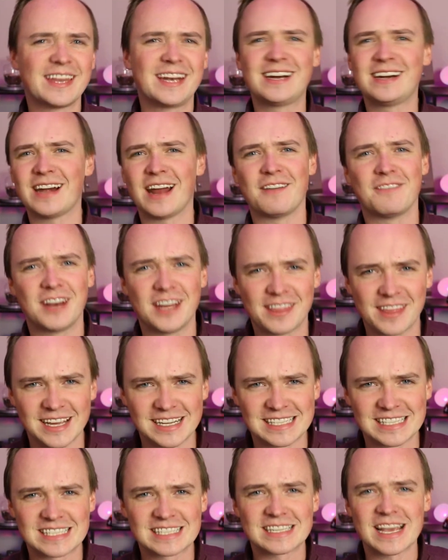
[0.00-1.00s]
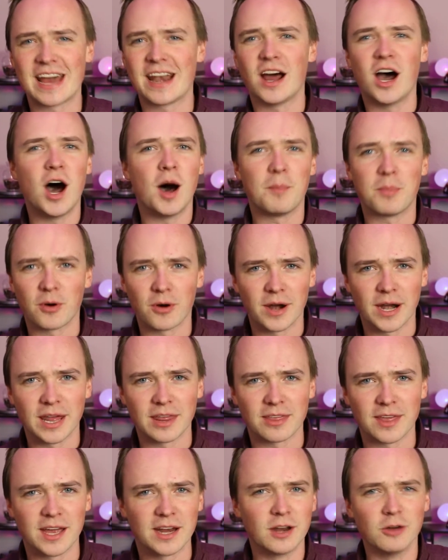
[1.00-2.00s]
they didn't have anything set up or
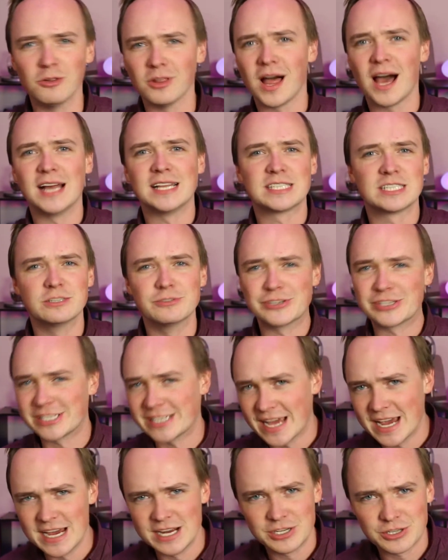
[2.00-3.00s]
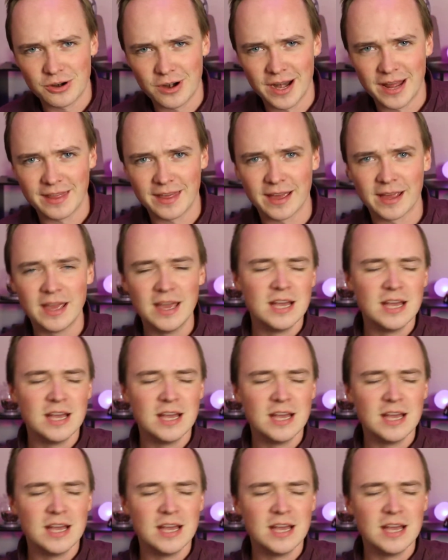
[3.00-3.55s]
anything, no lights, no stage or anything.